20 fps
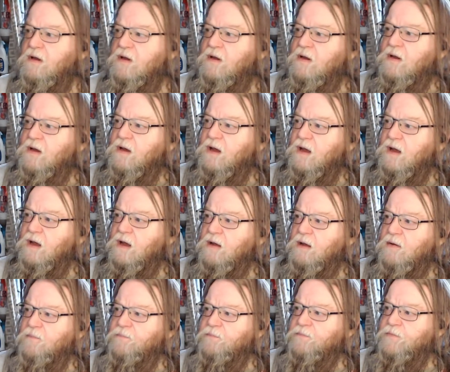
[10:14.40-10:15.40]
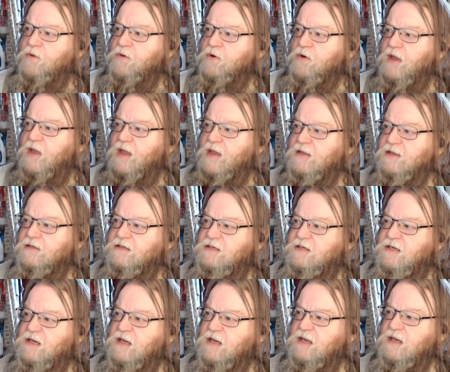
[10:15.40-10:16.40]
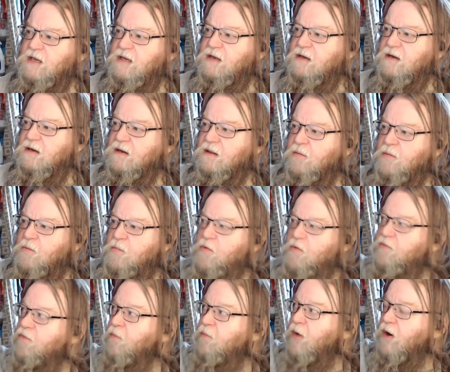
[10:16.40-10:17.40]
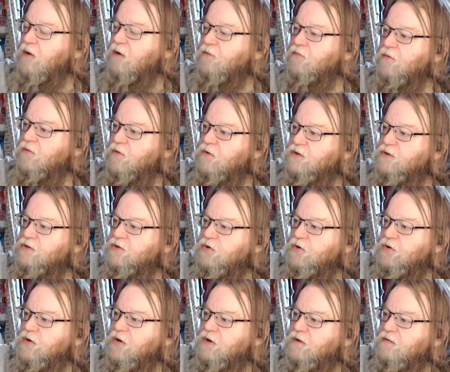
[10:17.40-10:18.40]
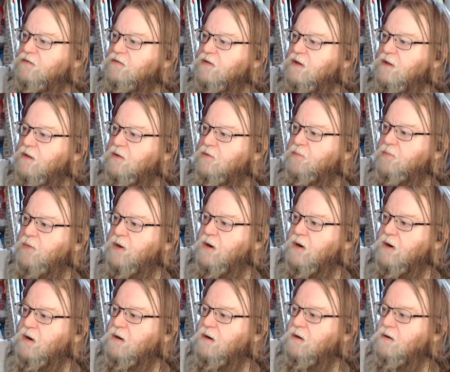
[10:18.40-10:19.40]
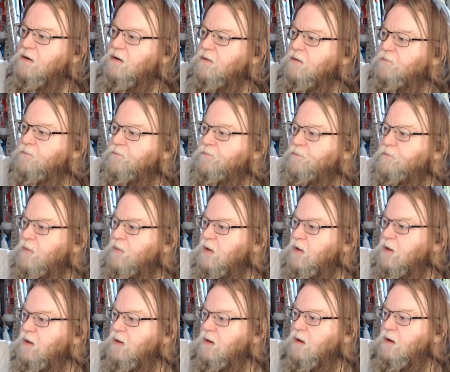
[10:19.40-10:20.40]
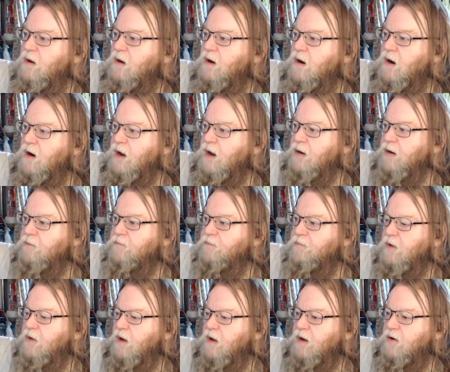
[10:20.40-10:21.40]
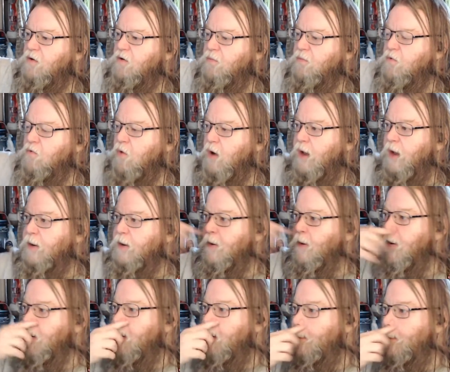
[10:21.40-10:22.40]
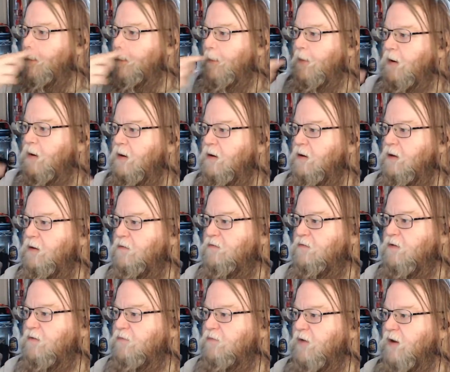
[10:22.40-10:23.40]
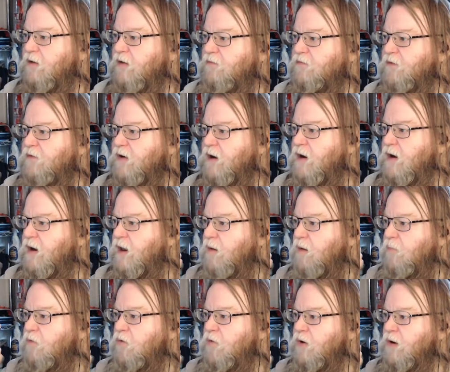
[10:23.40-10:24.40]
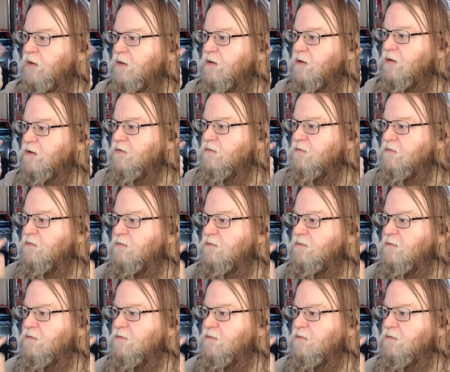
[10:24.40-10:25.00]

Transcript: You can't see. Here, let me move the microphone just so you can see a little better. All right, I know I'm quieter. See if I can figure out how to point at this.